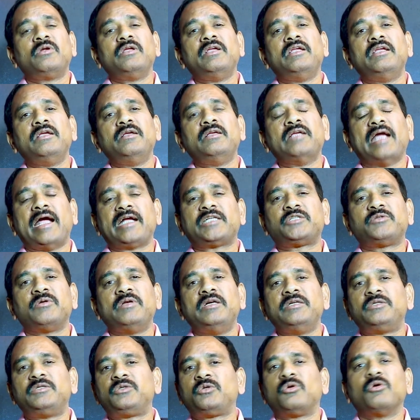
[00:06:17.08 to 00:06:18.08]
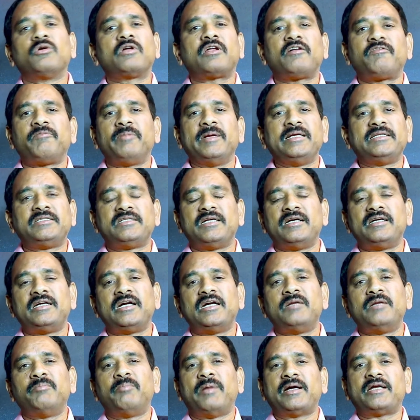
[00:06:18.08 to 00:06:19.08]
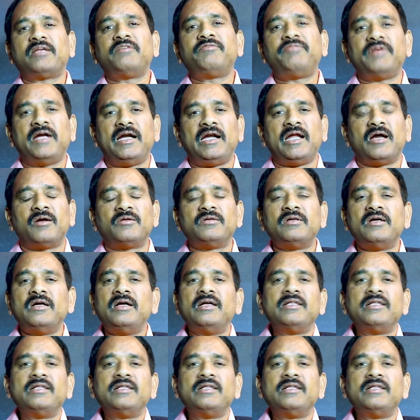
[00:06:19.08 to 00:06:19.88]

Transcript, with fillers: he actually tore off my shirt and button fell down.